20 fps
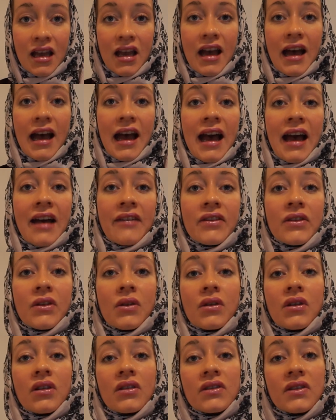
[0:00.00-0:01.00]
have to
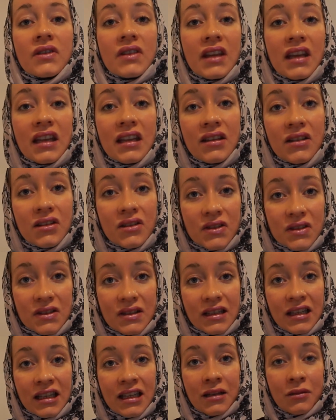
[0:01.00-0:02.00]

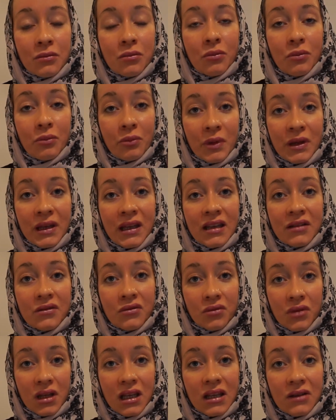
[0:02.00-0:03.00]
continuously be
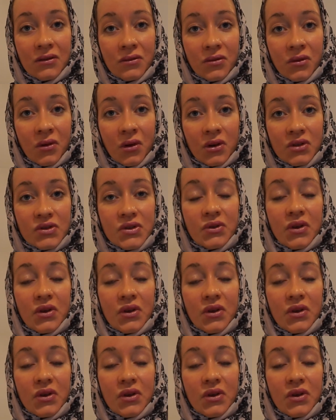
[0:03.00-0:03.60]
reinforced.